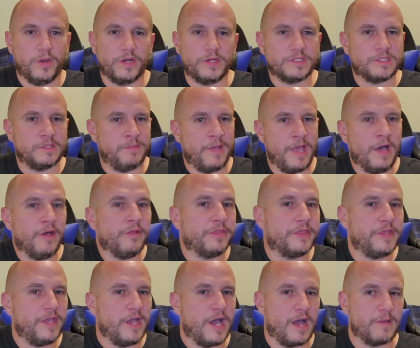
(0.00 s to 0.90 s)
are some
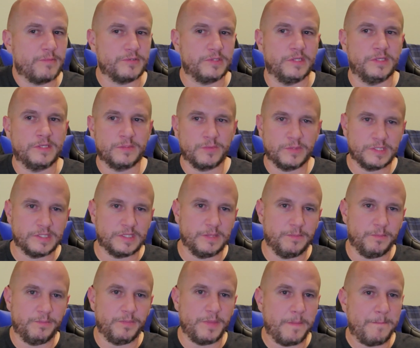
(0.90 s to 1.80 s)
healthy options? What's
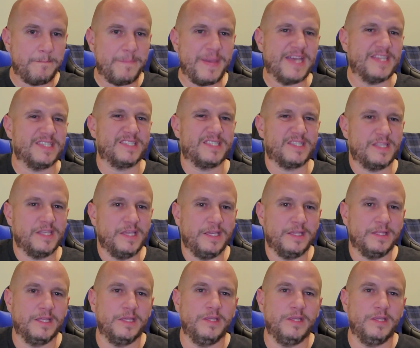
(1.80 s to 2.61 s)
the best thing that